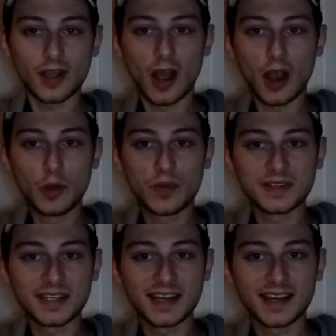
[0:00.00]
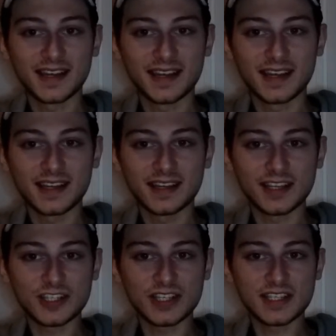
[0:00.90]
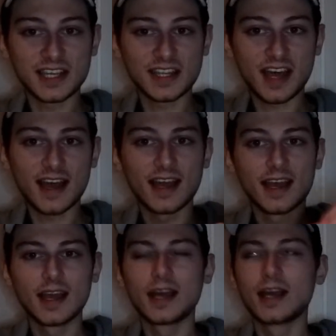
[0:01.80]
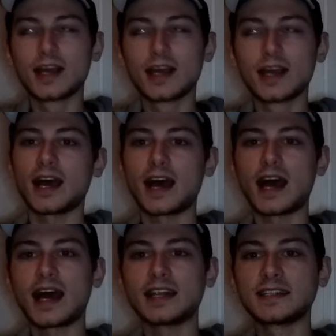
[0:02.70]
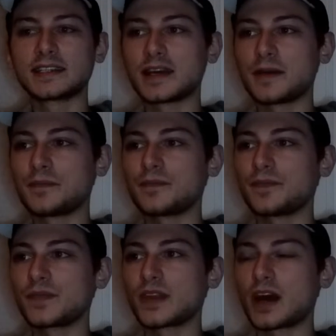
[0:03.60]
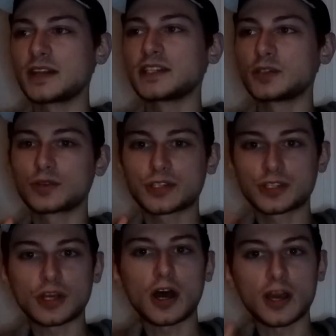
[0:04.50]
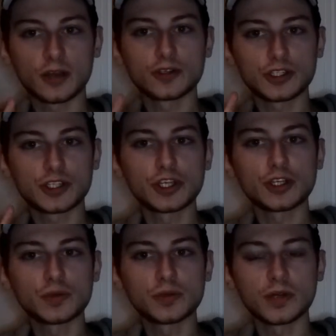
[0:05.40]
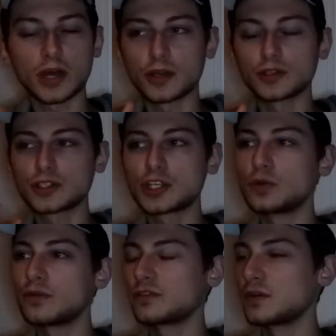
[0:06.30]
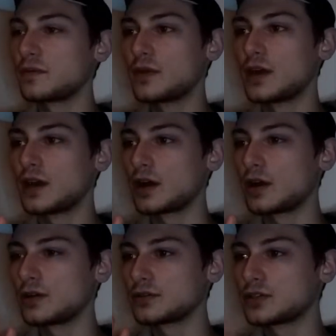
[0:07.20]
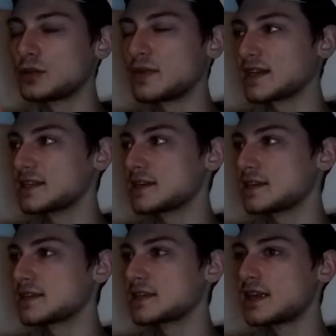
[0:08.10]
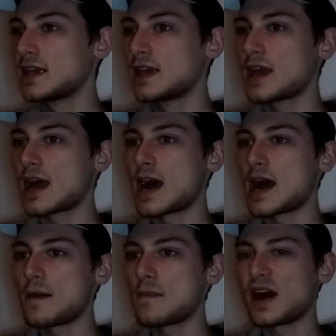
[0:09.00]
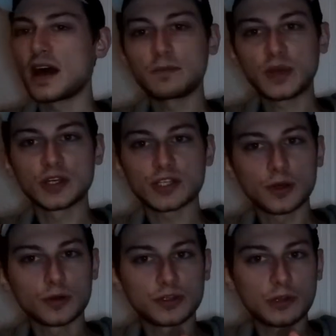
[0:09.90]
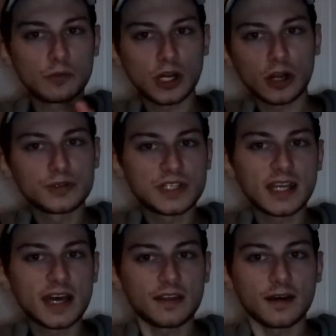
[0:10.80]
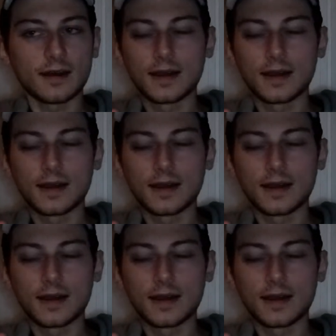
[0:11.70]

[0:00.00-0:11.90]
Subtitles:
opened it, as you can see there. And I did order. I ordered two of them. I ordered two magazines, and because I ordered them close together,